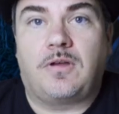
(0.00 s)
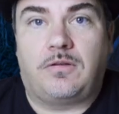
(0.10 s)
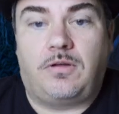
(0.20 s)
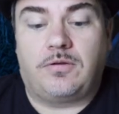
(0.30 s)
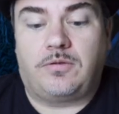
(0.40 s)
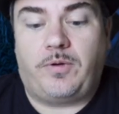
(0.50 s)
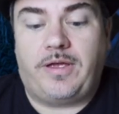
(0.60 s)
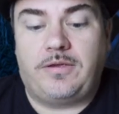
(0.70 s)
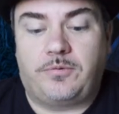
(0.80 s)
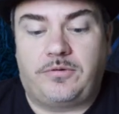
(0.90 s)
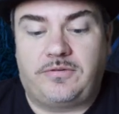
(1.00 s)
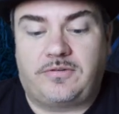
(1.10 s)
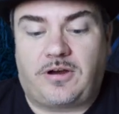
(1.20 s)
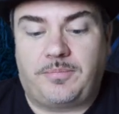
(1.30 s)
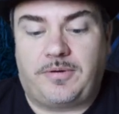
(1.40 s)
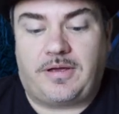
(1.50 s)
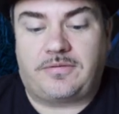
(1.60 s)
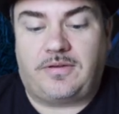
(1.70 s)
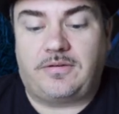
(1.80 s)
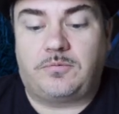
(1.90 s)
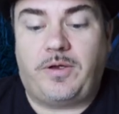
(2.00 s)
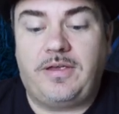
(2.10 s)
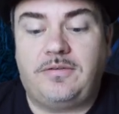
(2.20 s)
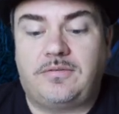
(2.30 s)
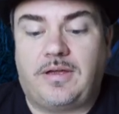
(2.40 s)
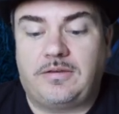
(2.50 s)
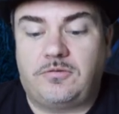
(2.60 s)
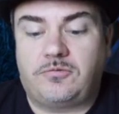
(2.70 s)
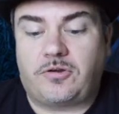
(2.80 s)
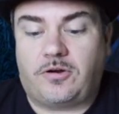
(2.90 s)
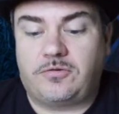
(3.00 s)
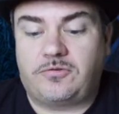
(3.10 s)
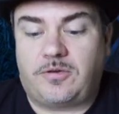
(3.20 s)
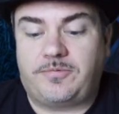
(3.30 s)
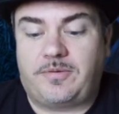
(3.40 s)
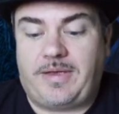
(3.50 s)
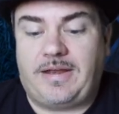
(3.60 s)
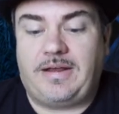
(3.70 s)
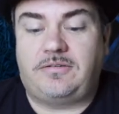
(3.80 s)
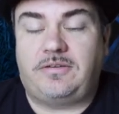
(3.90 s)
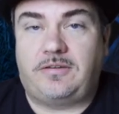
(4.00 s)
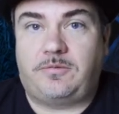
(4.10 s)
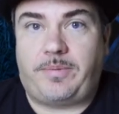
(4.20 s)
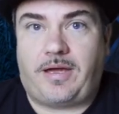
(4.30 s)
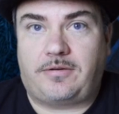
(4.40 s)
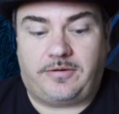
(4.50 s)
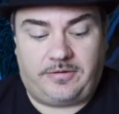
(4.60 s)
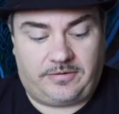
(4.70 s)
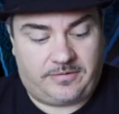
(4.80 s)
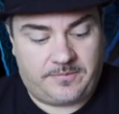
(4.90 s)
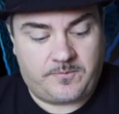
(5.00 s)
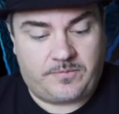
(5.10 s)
Along the way, you release carbon dioxide as waste and you charge up some N A D H batteries.